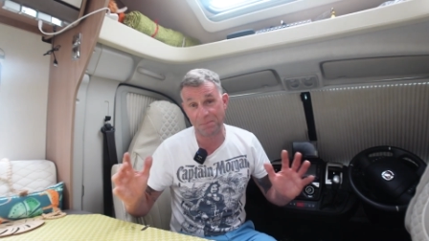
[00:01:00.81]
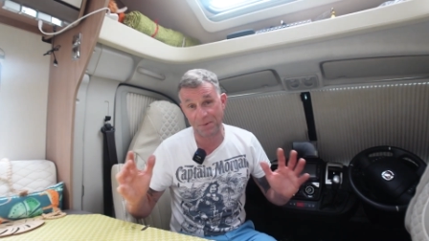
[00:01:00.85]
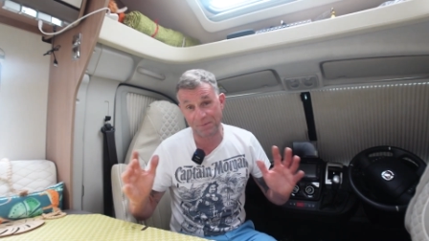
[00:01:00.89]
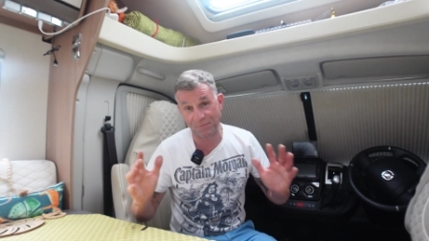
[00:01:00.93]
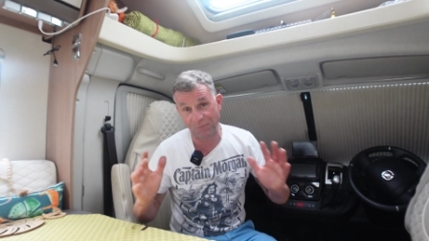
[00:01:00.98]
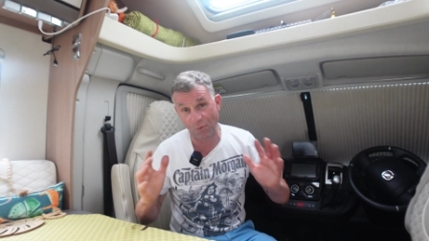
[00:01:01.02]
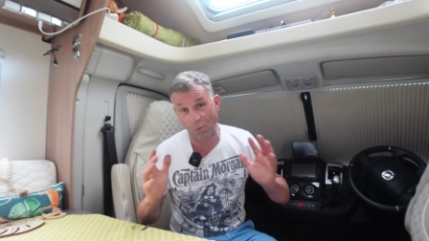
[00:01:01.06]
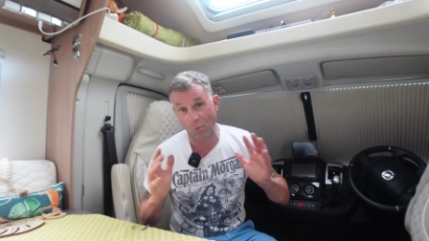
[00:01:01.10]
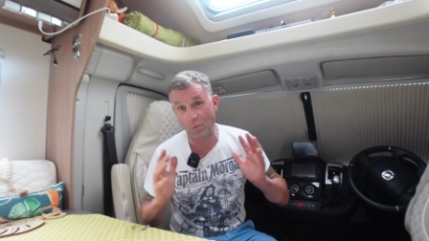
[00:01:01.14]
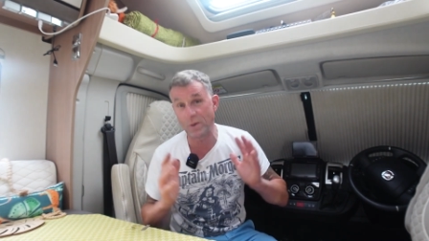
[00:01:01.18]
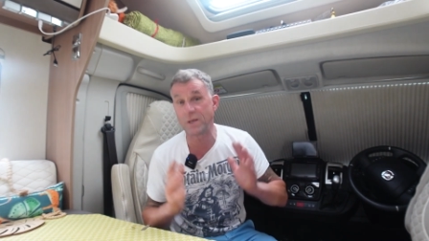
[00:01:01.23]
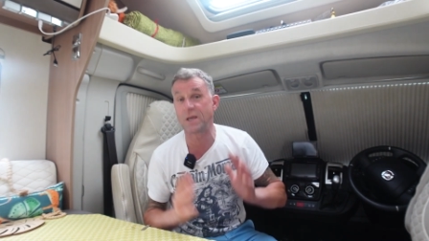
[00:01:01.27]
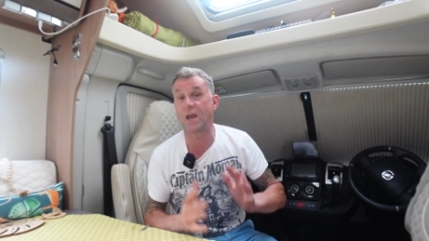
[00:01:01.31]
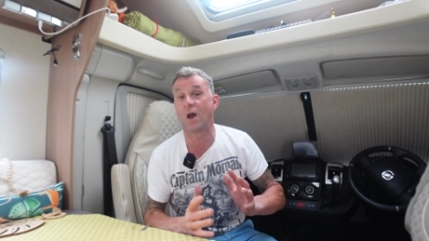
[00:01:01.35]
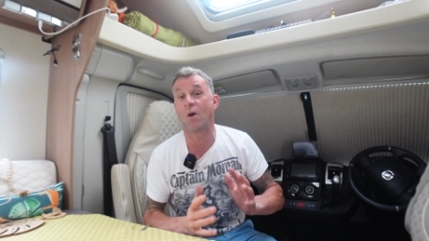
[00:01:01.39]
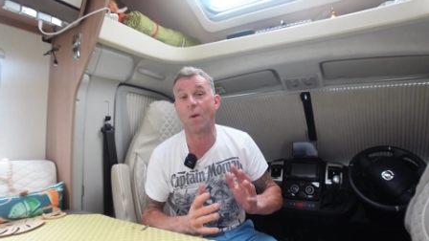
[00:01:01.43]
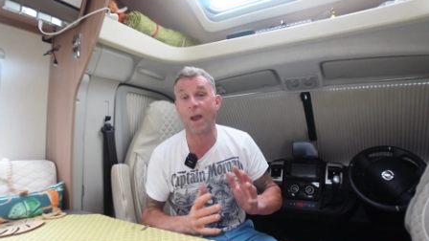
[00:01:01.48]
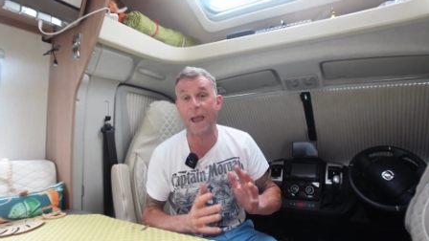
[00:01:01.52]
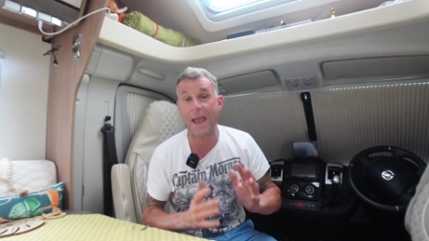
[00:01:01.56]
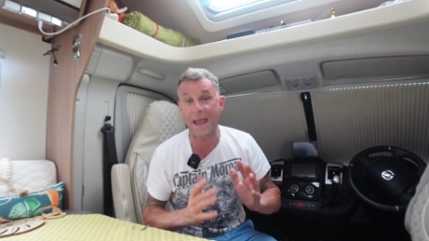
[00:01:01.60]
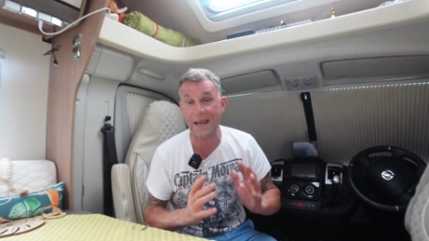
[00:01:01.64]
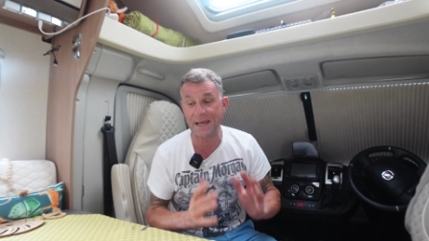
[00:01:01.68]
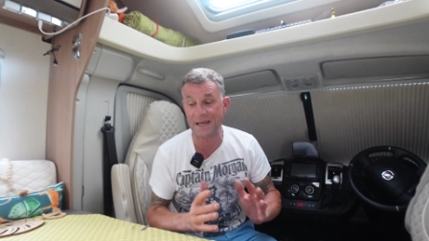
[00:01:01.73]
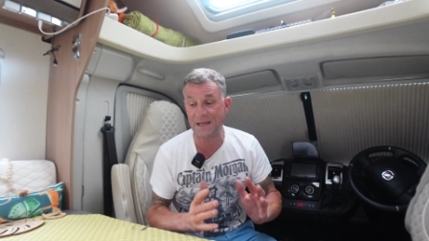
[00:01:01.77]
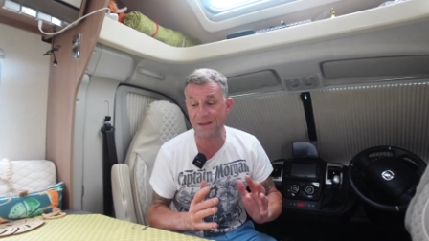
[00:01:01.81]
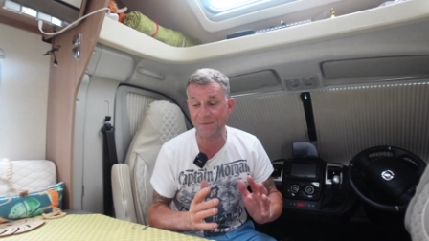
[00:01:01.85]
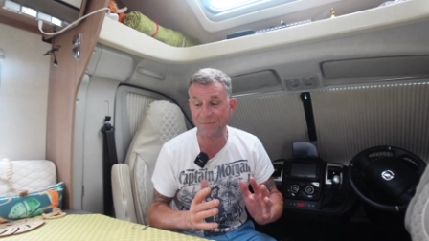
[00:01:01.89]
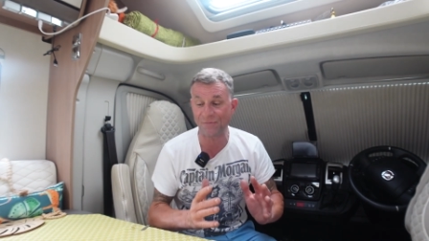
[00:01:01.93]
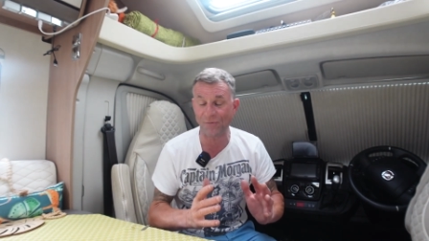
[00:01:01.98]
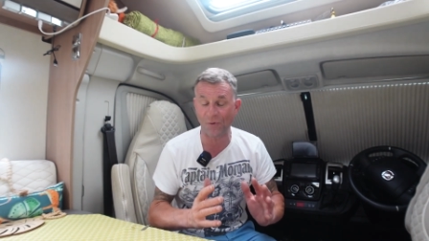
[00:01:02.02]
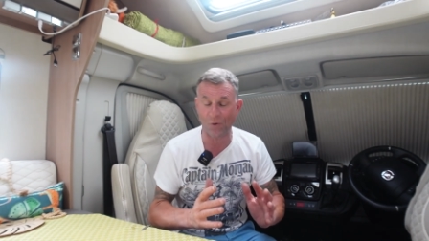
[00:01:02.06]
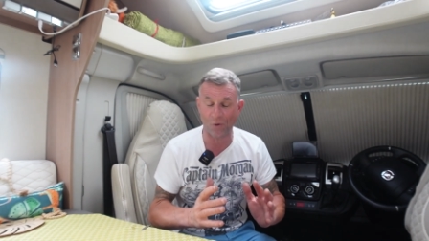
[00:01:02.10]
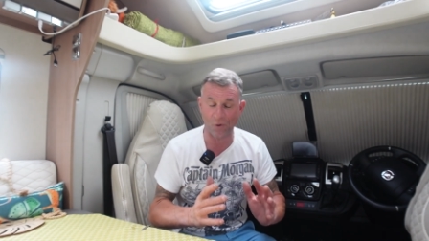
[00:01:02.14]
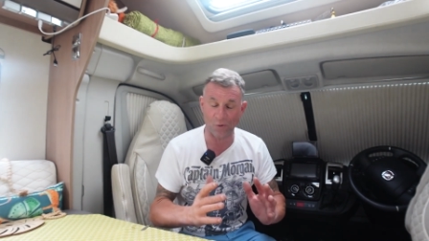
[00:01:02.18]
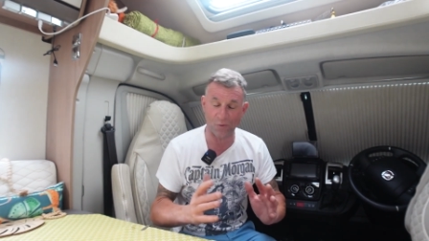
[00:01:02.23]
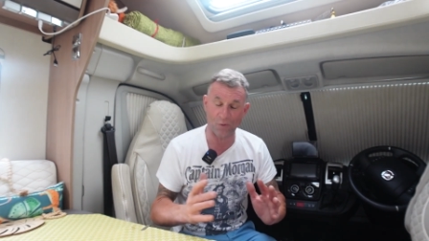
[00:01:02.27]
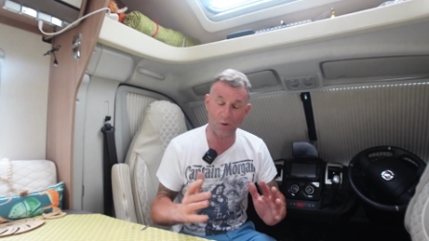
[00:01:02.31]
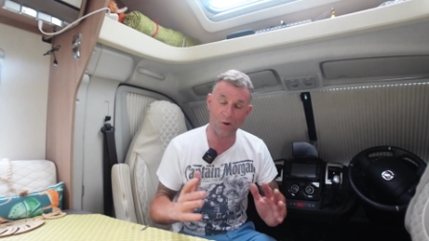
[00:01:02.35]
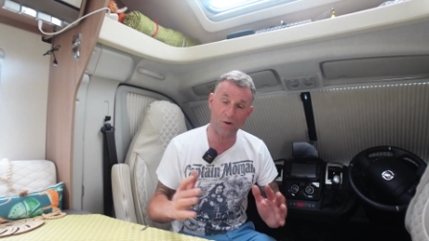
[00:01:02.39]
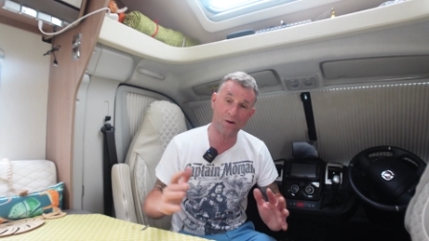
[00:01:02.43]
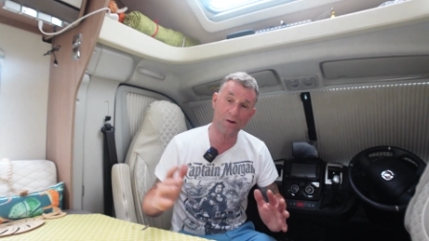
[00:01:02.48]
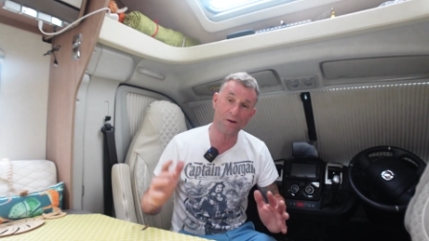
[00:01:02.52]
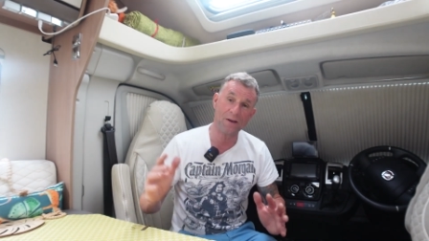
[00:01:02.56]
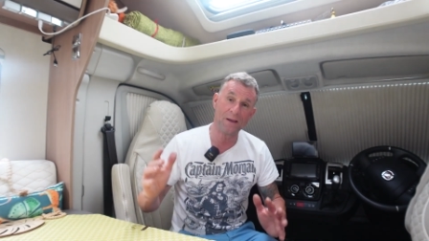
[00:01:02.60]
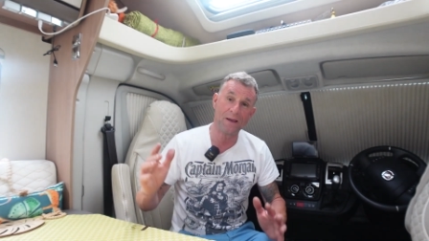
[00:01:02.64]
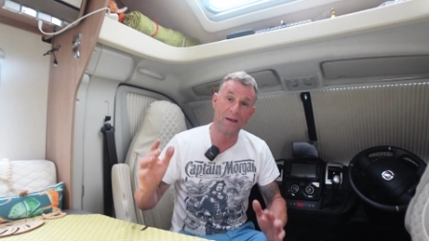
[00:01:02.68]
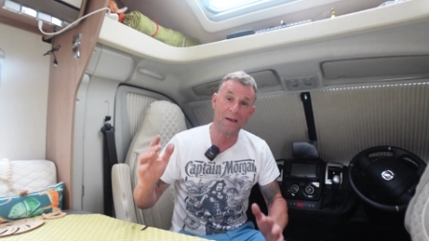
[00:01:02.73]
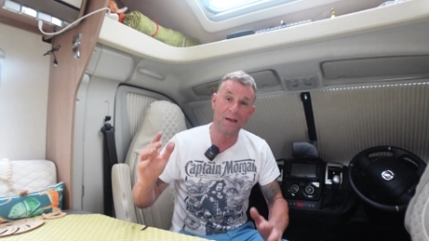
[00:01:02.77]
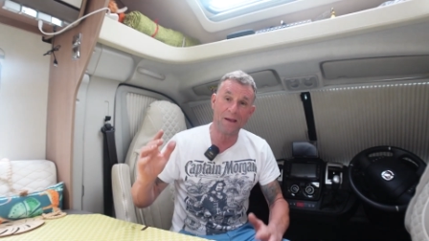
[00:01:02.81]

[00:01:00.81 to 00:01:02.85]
Before we go any further,